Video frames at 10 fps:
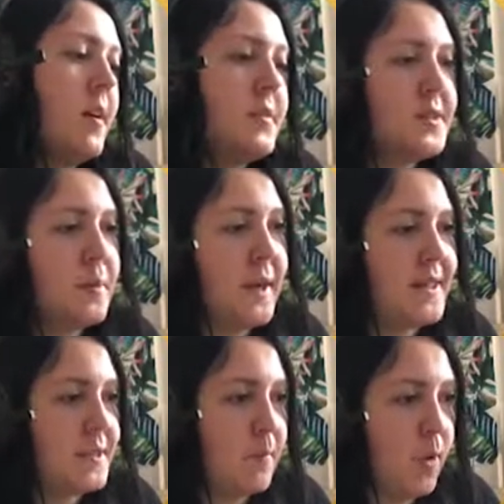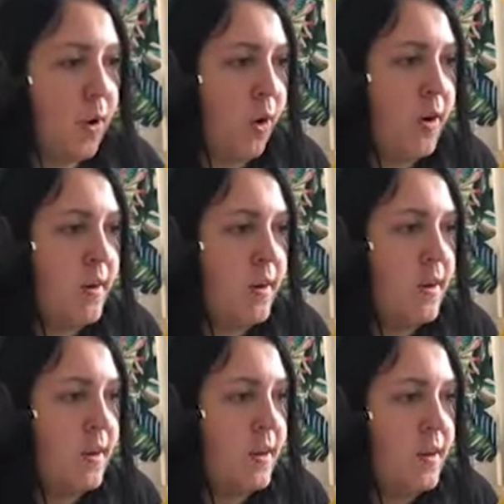So we get some more
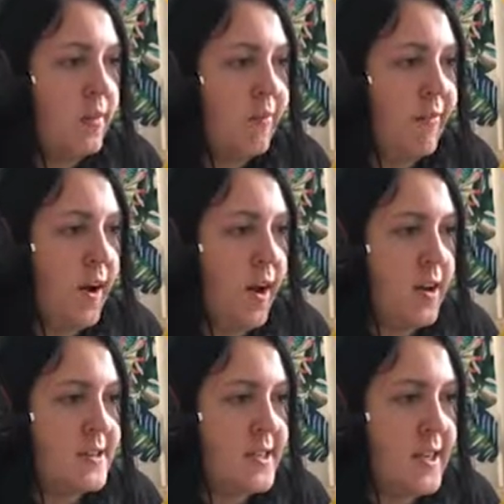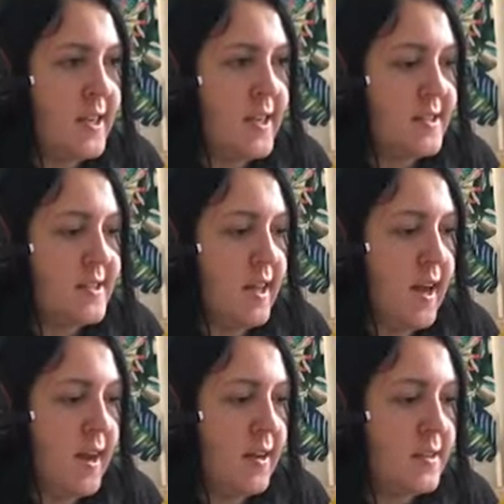vases
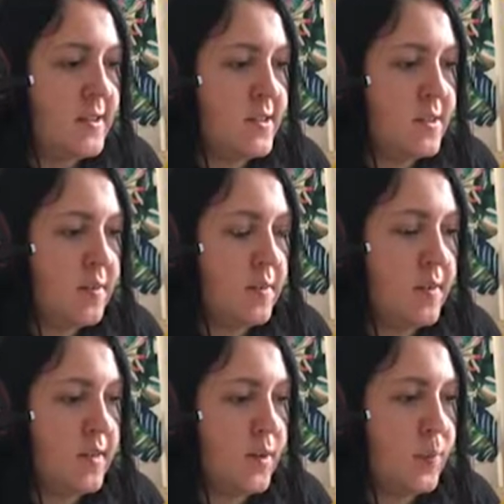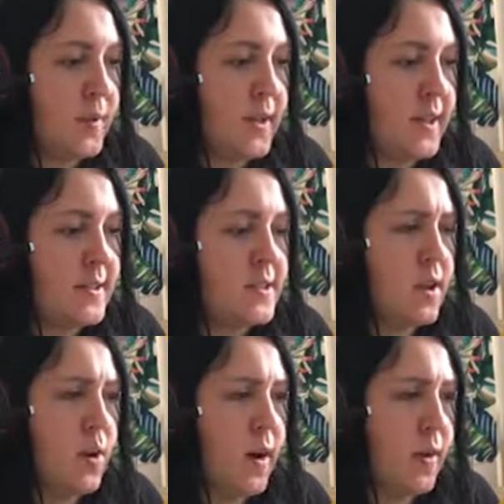and little
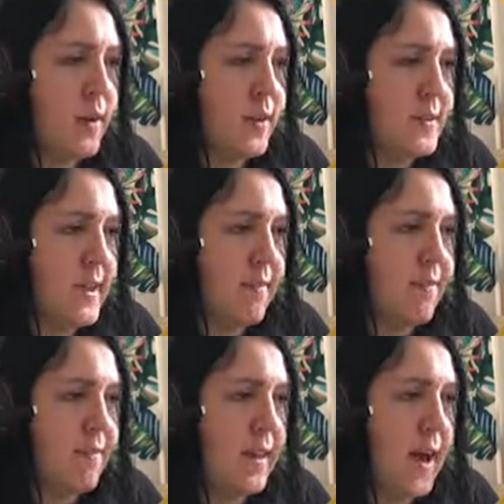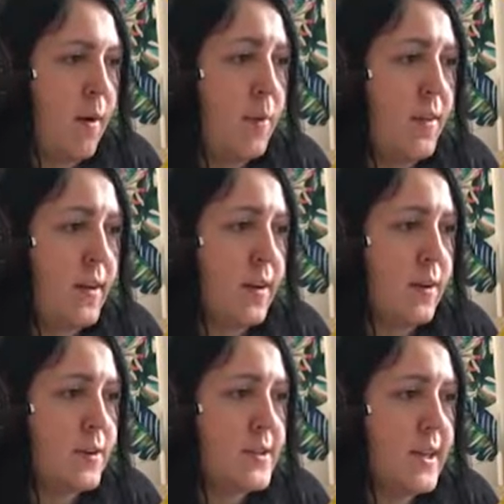plants. Oh, how cute is that flower that
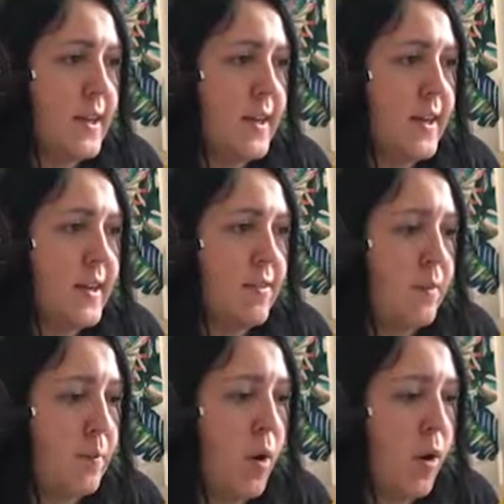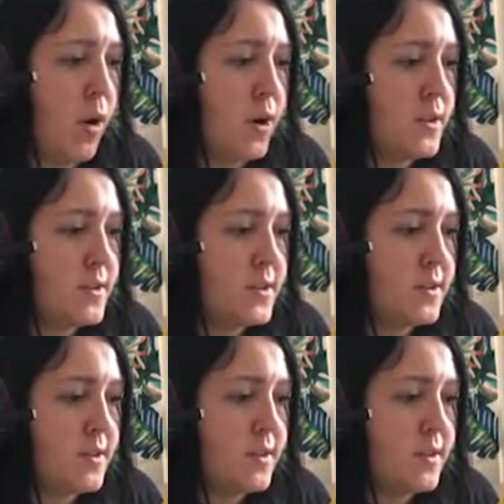goes in the pot?